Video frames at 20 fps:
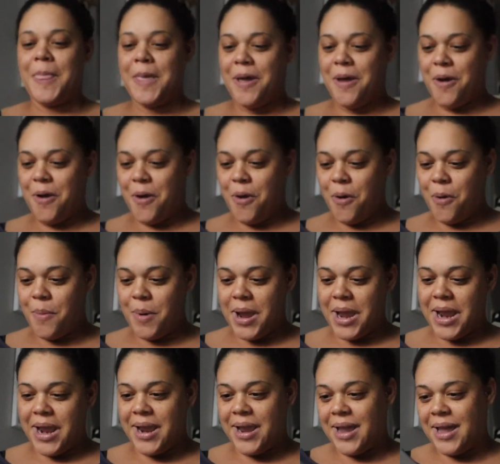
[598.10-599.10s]
Oh
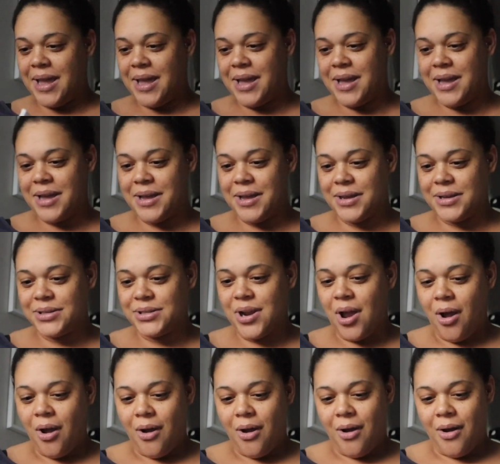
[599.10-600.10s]
my gosh.
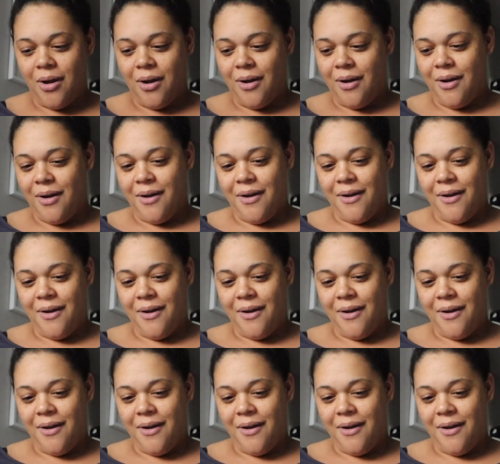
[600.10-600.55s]
Oh,